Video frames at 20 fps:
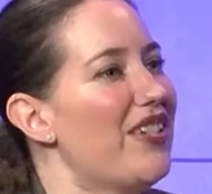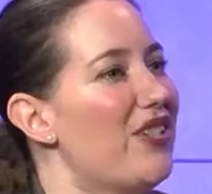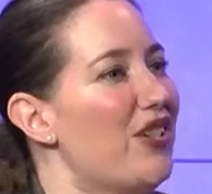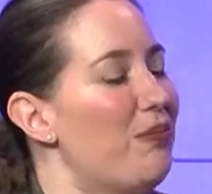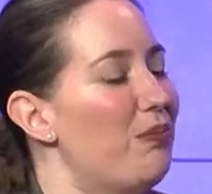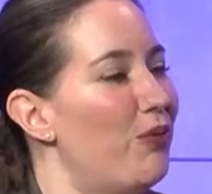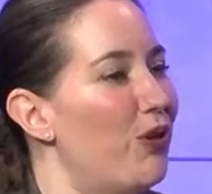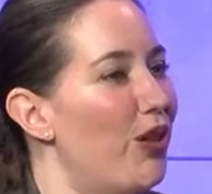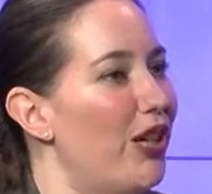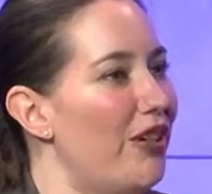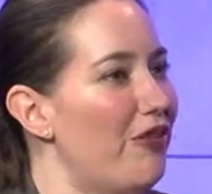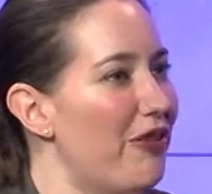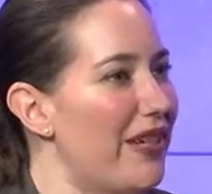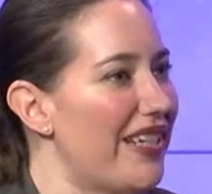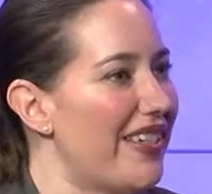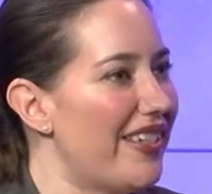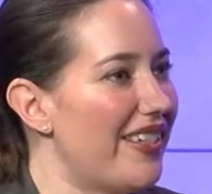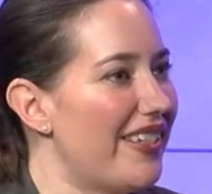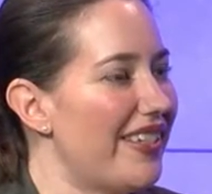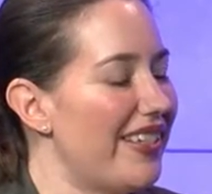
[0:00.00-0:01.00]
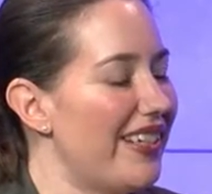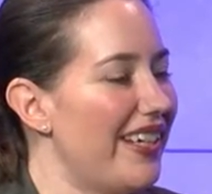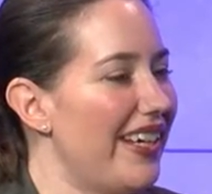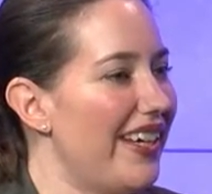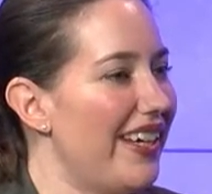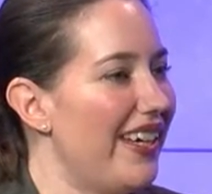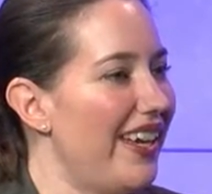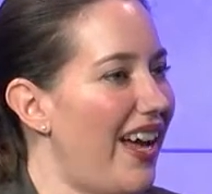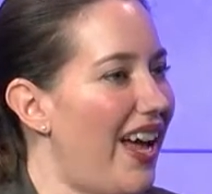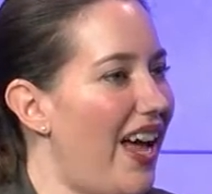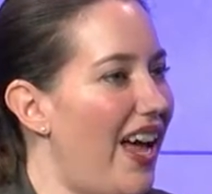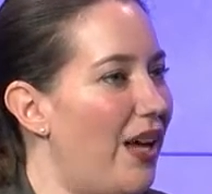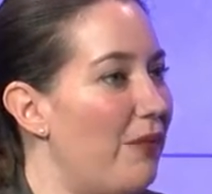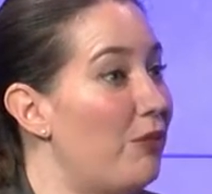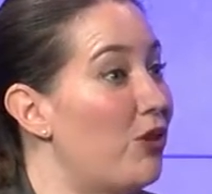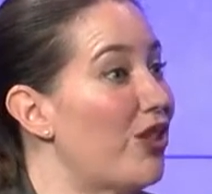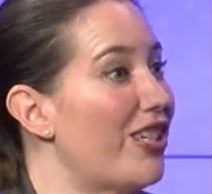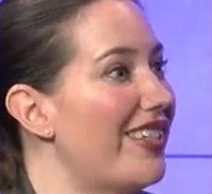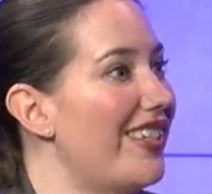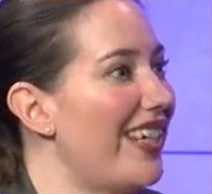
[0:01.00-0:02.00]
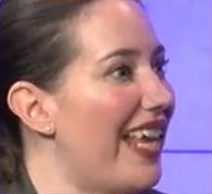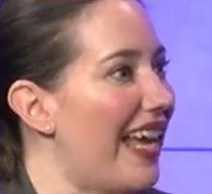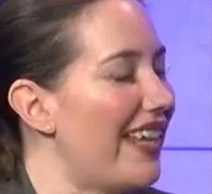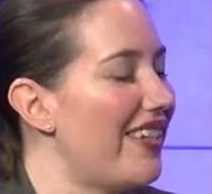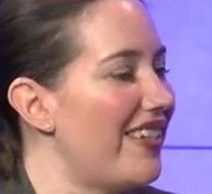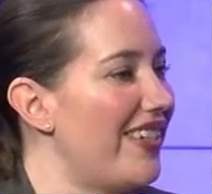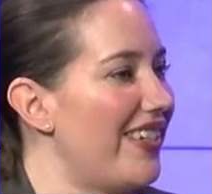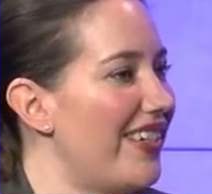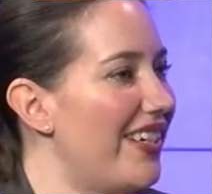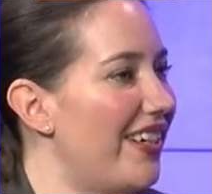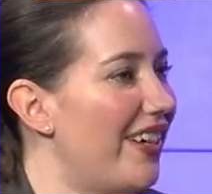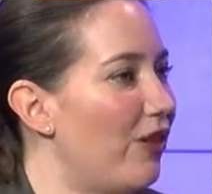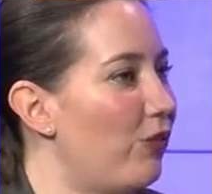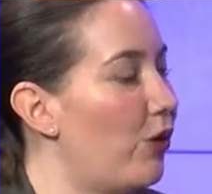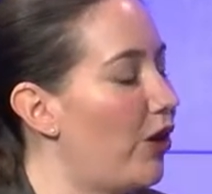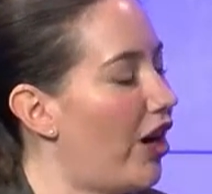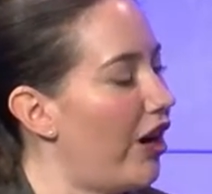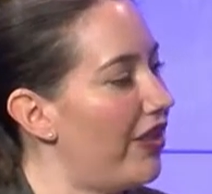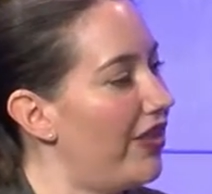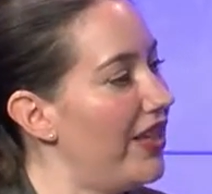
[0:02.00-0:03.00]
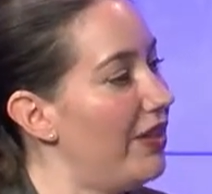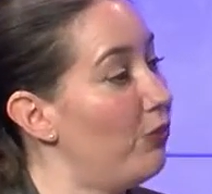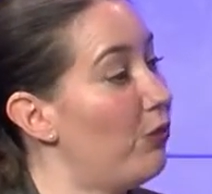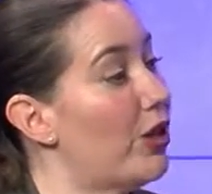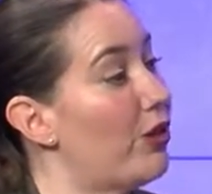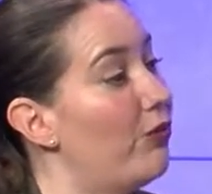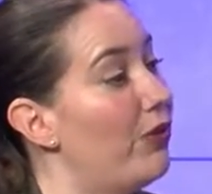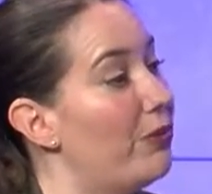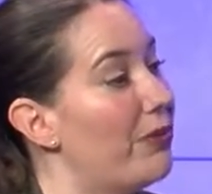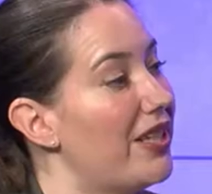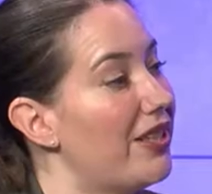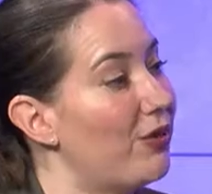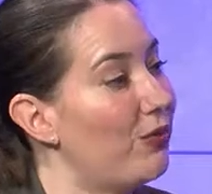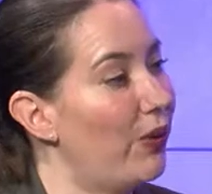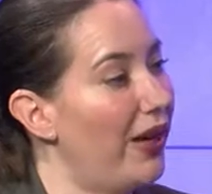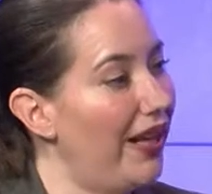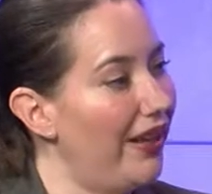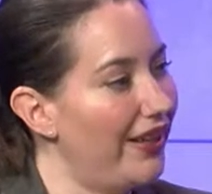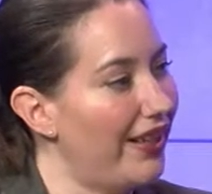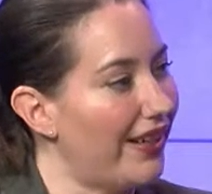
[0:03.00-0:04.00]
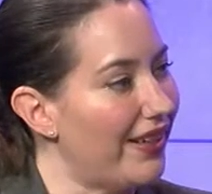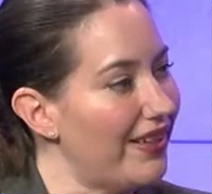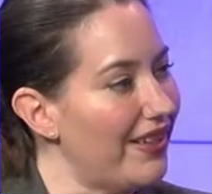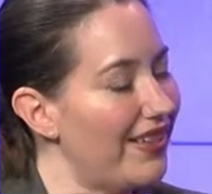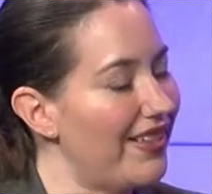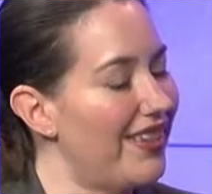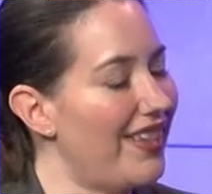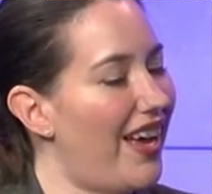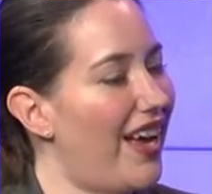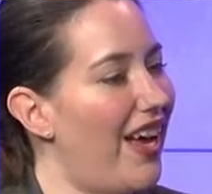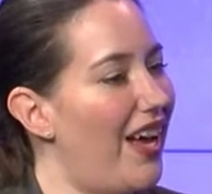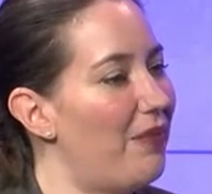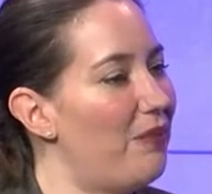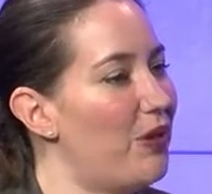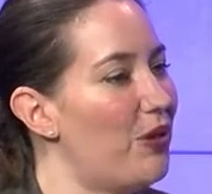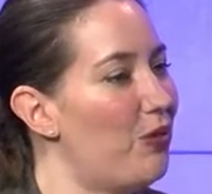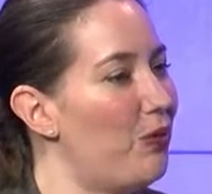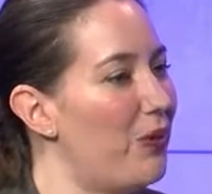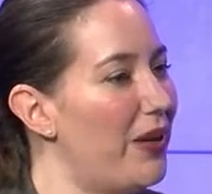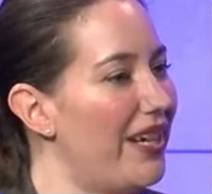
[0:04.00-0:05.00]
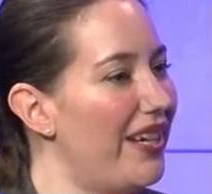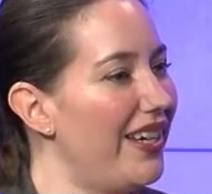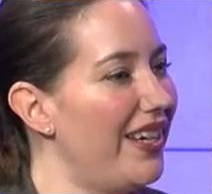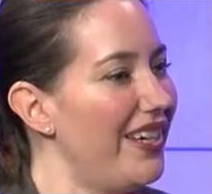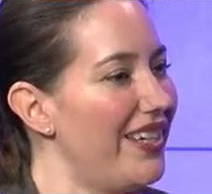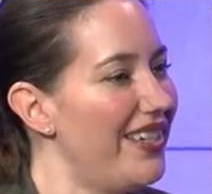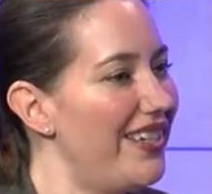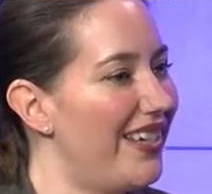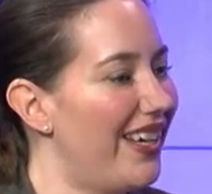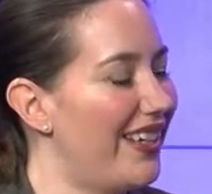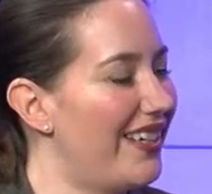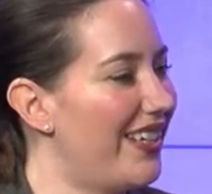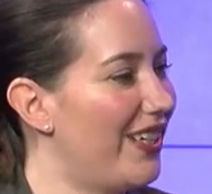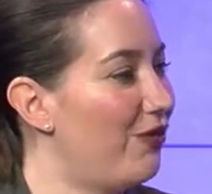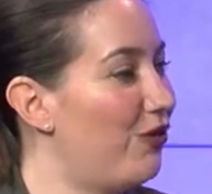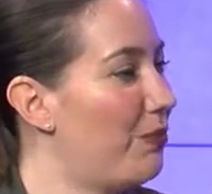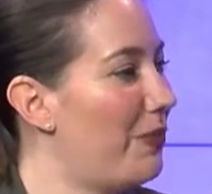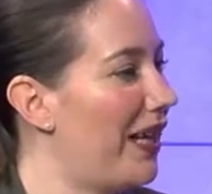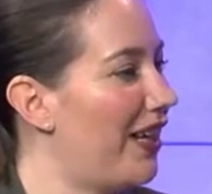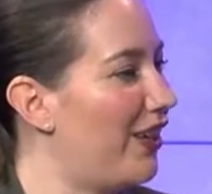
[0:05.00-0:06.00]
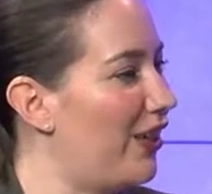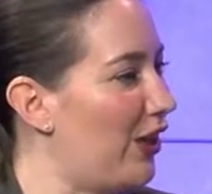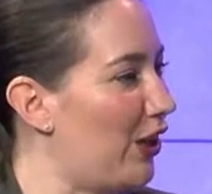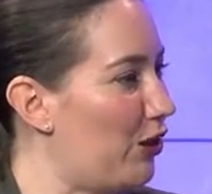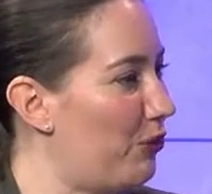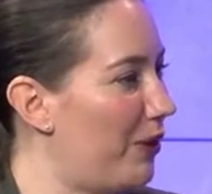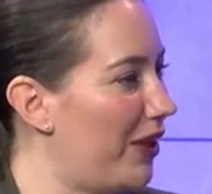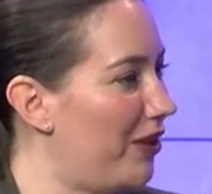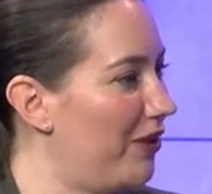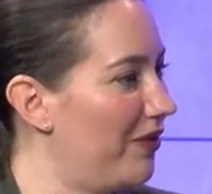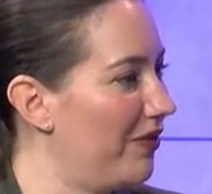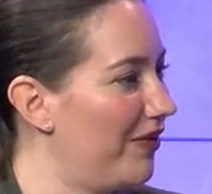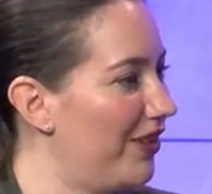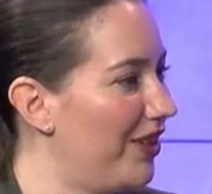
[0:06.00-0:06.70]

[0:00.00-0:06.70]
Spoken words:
so more recently, just last year, where our theme was women's wellness, we inducted Rebecca Lobo.